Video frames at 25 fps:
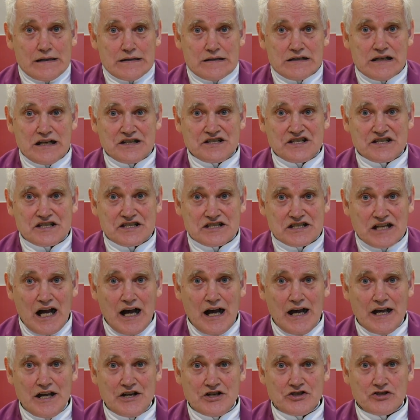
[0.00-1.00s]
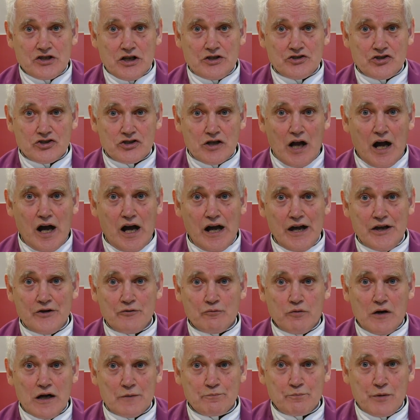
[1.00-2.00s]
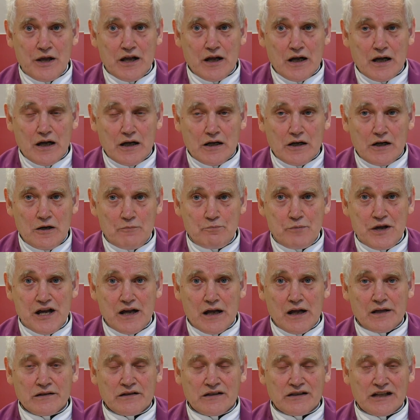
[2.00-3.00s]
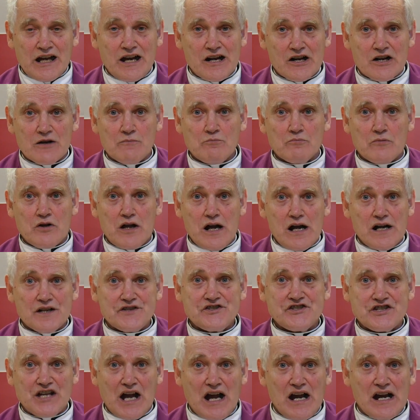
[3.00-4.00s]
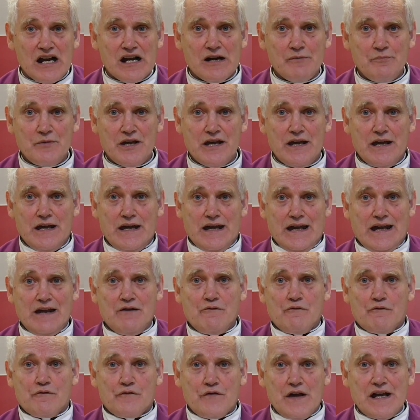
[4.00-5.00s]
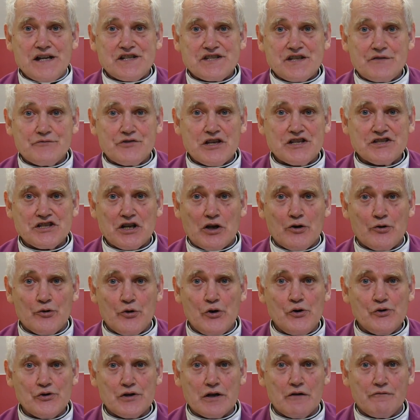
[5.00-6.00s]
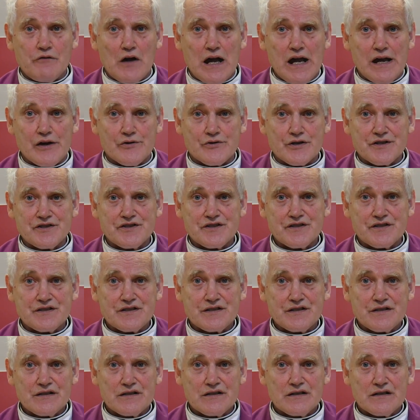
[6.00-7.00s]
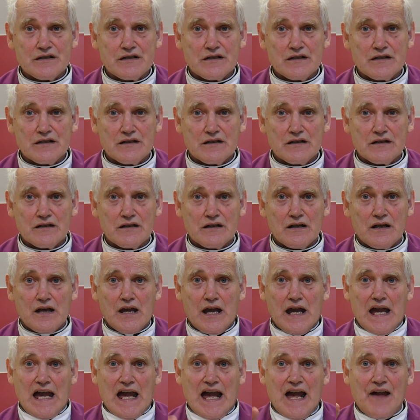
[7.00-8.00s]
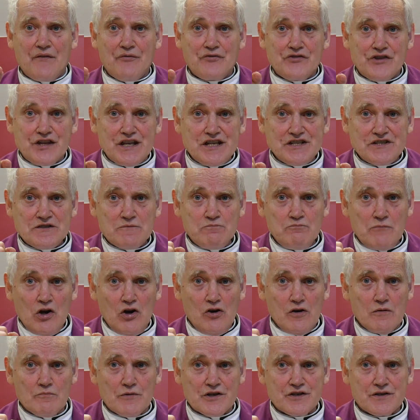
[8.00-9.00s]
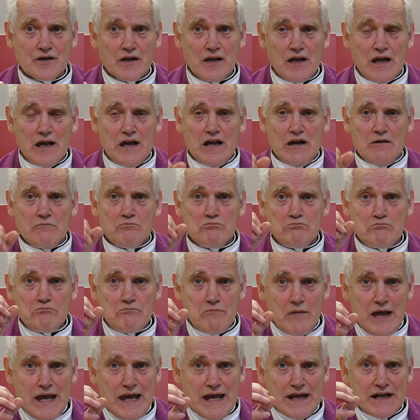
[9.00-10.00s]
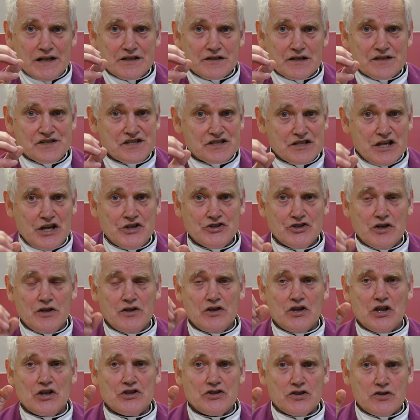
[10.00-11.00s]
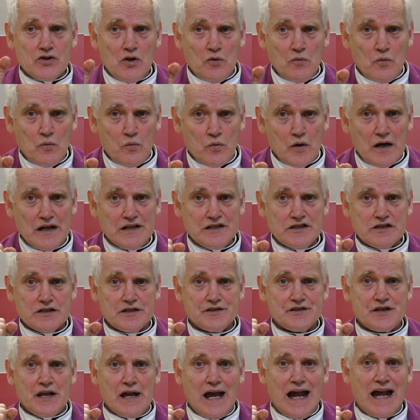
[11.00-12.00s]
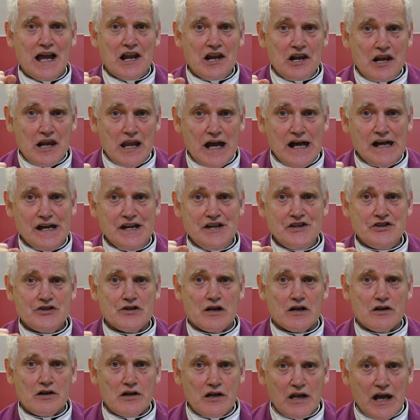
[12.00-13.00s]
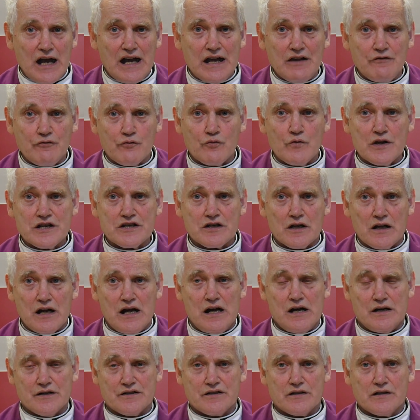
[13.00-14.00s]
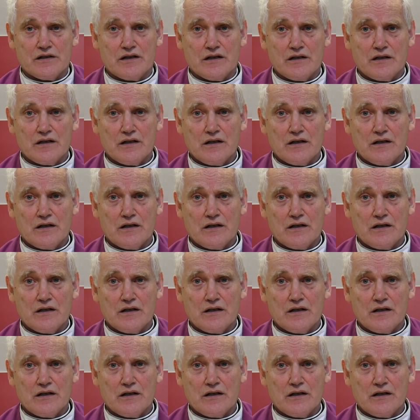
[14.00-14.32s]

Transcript: decide to join what could be termed God's army in face of this coronavirus. At this moment, make a decision that you want to align your life with God,